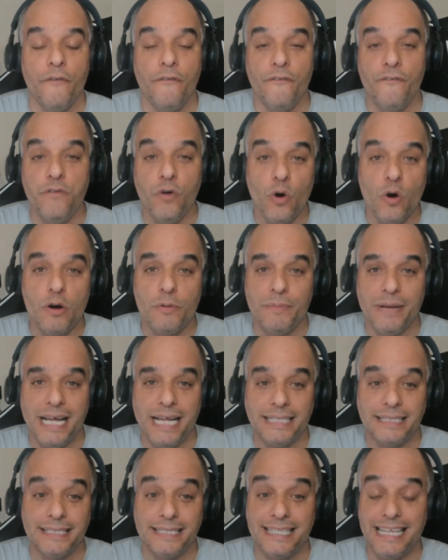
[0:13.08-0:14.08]

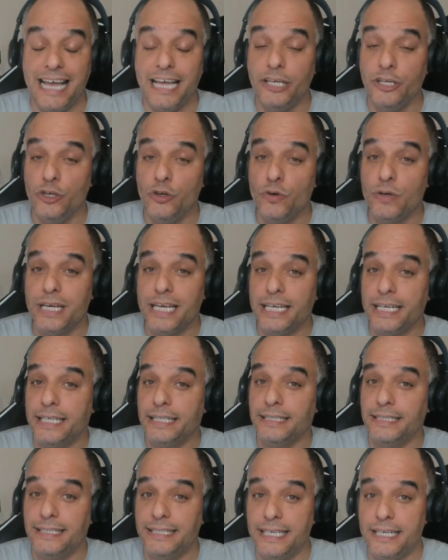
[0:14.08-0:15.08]
formats that you can
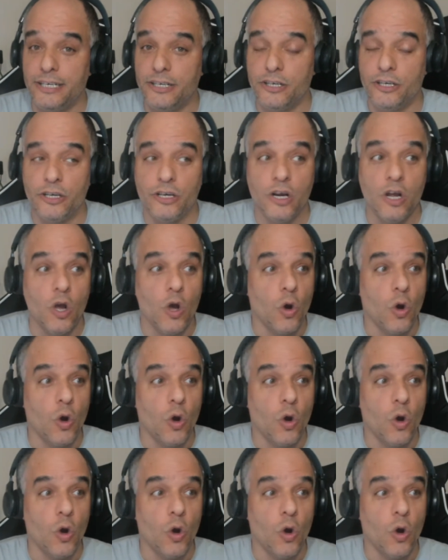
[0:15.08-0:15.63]
consider